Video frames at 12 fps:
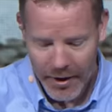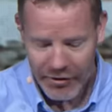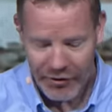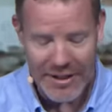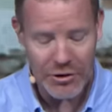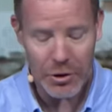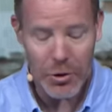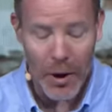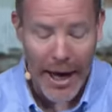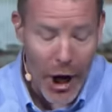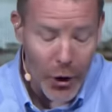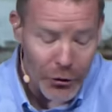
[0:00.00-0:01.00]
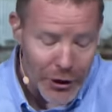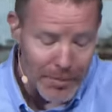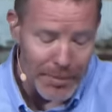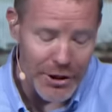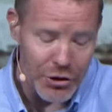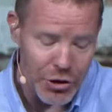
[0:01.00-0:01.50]
Physical health can
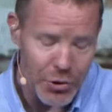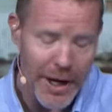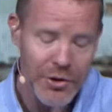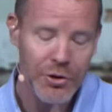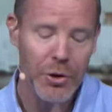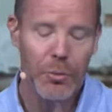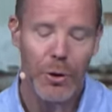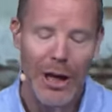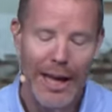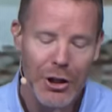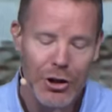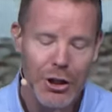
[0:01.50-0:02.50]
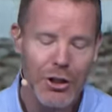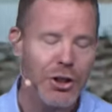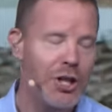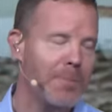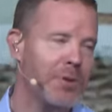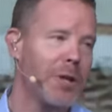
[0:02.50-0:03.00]
be a stressor.
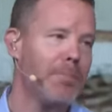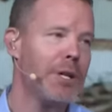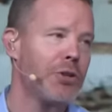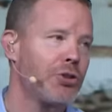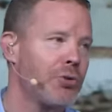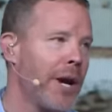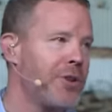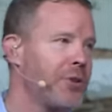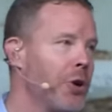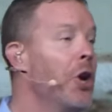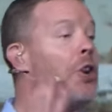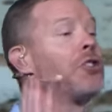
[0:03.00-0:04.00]
Relationships can be a stressor.